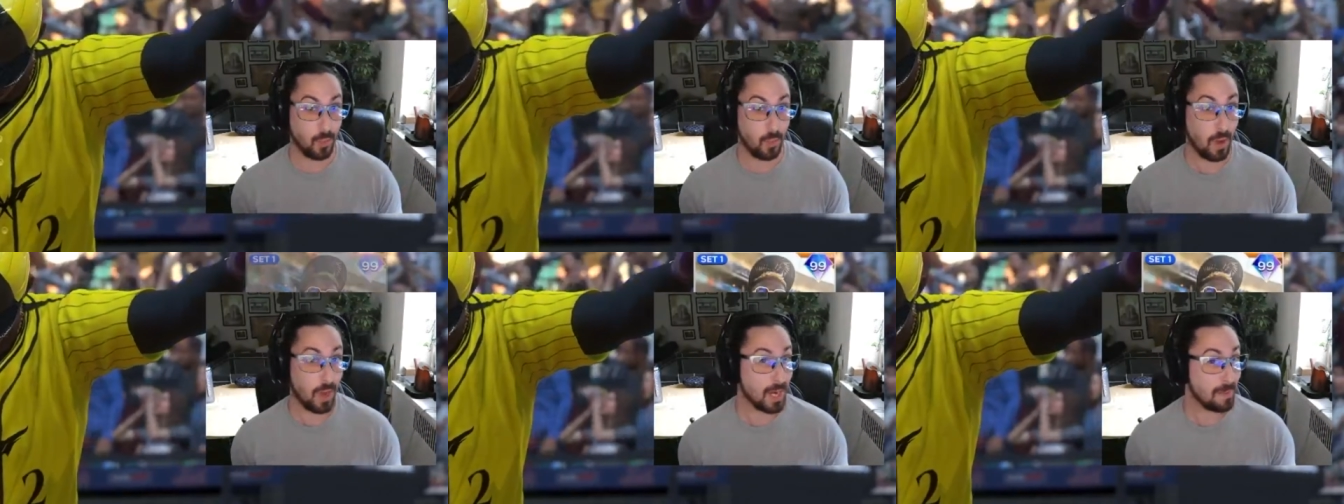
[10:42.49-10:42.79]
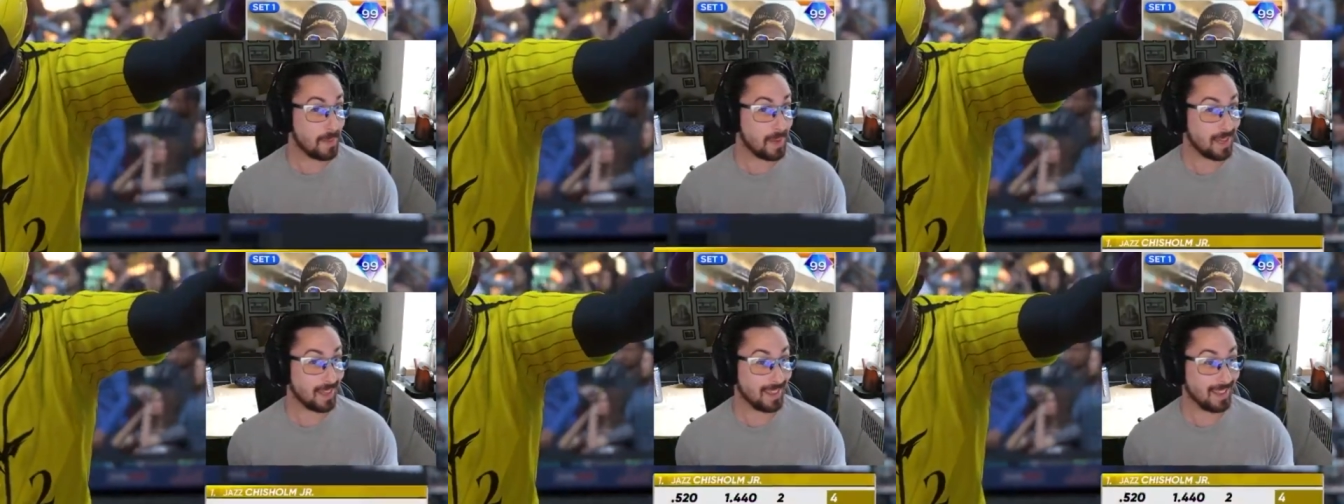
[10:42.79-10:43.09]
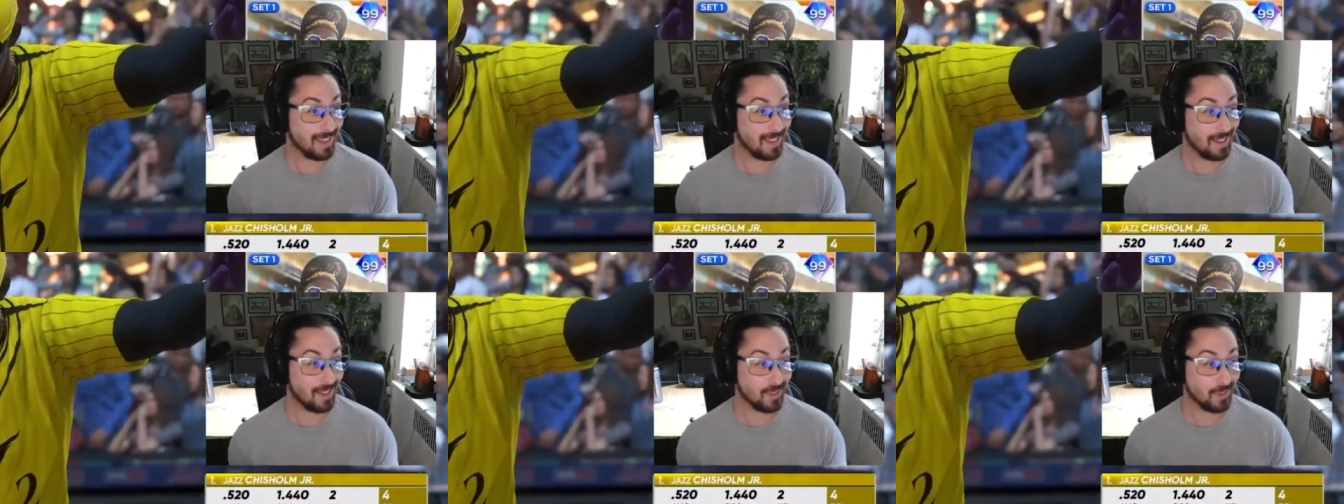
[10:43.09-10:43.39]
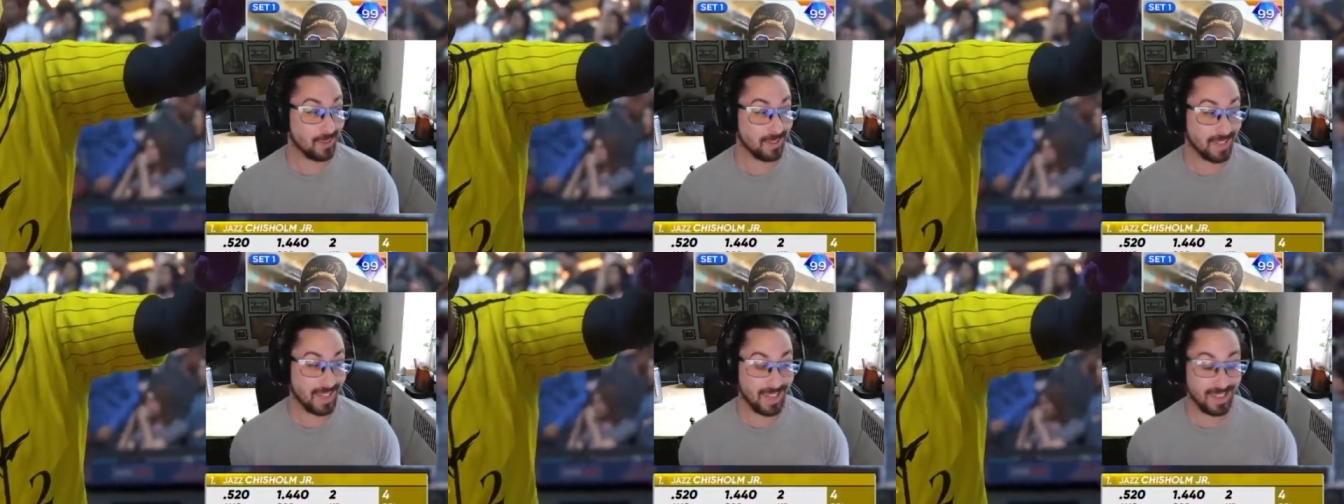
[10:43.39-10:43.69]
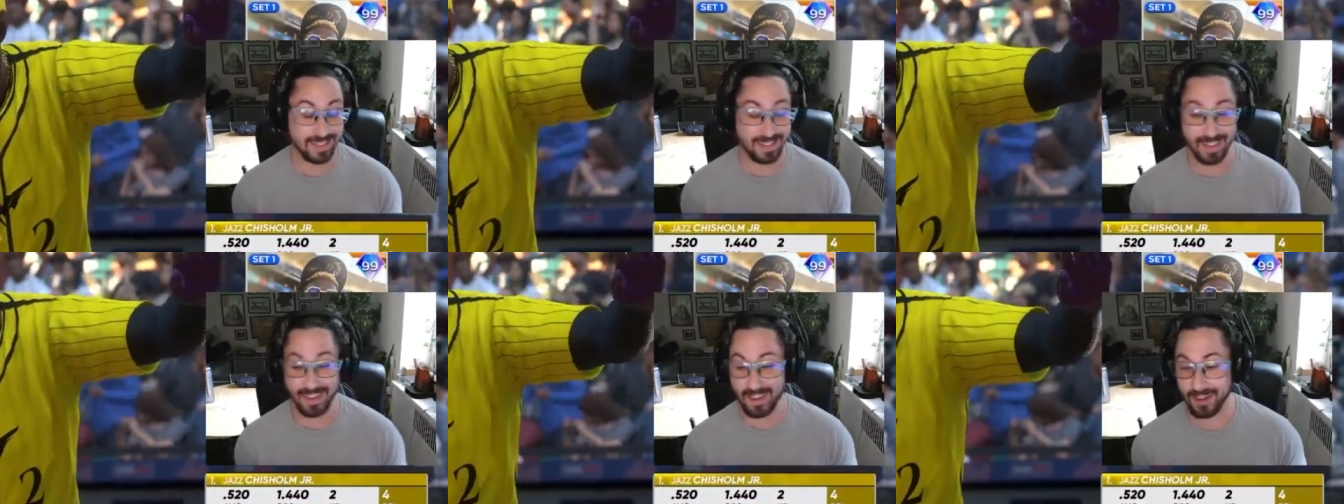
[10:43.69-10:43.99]
want to be a little under it to hit
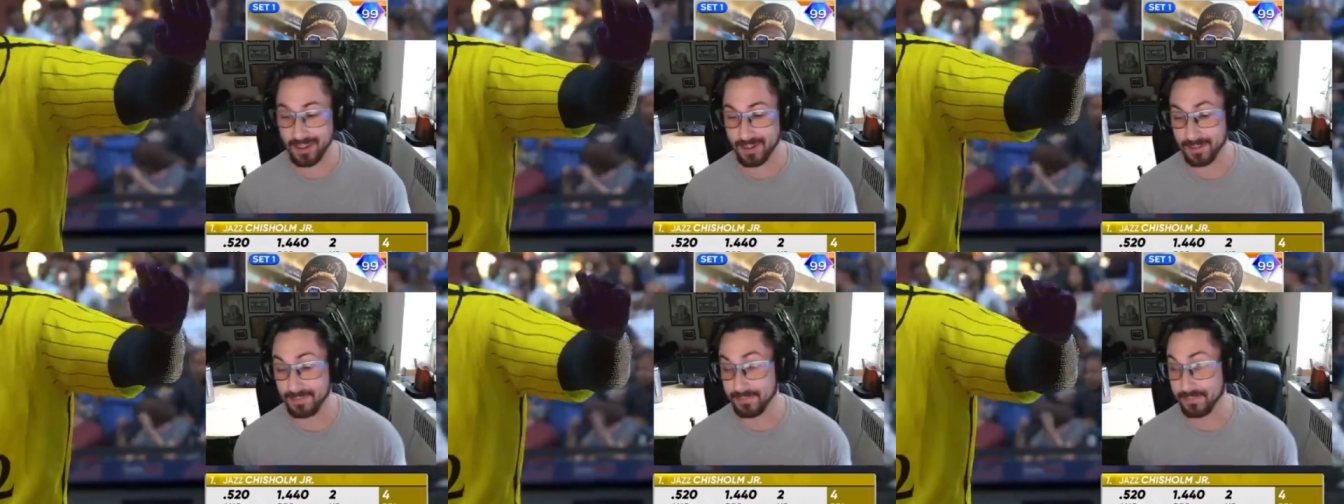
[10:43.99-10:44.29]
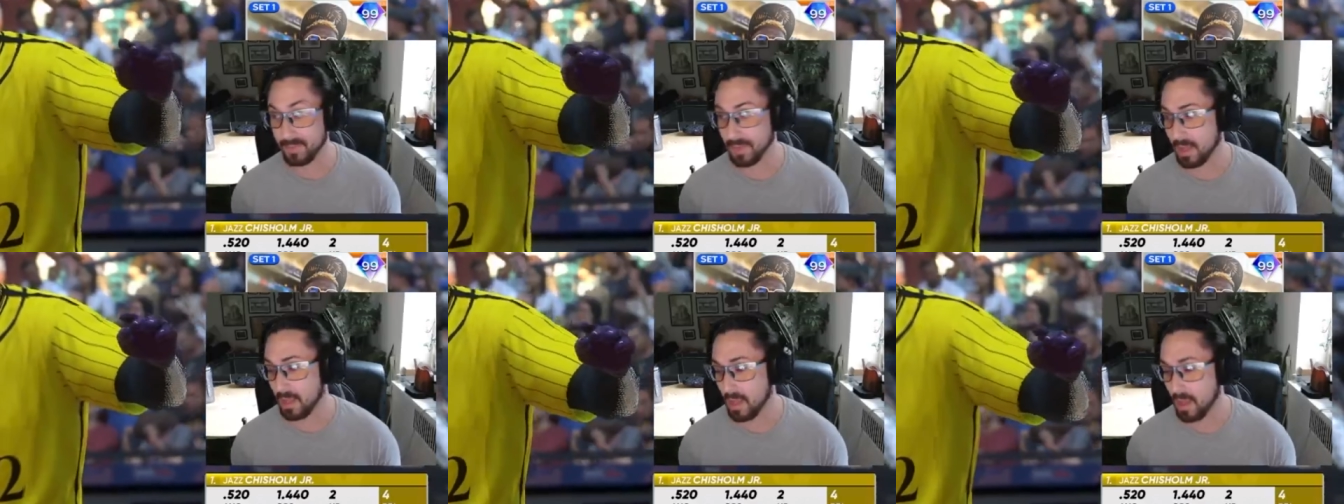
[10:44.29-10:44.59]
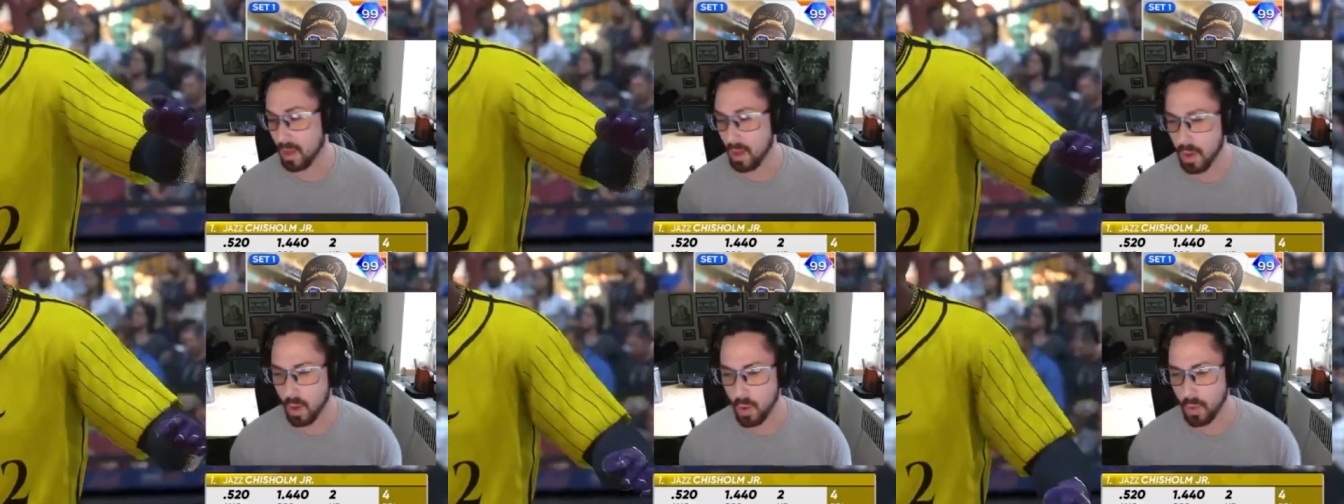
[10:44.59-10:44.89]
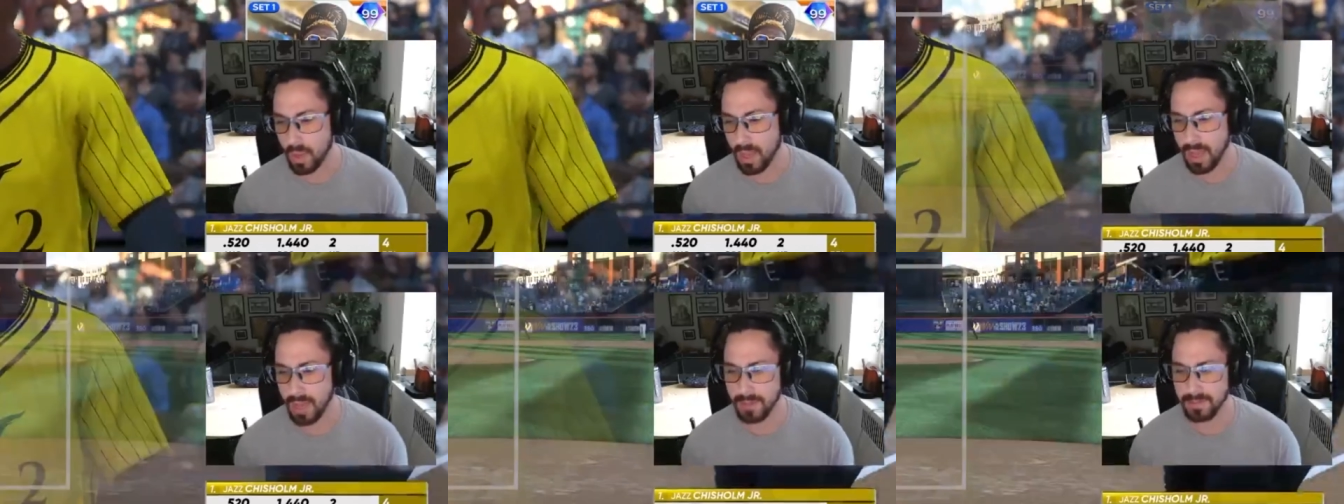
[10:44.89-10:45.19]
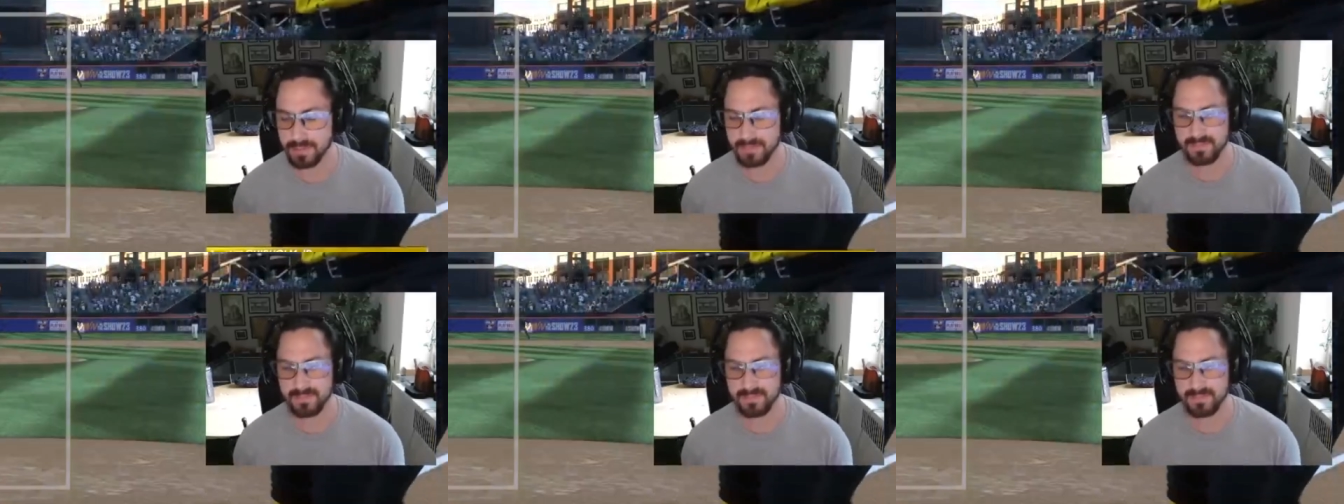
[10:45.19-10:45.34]
a dinger? Okay.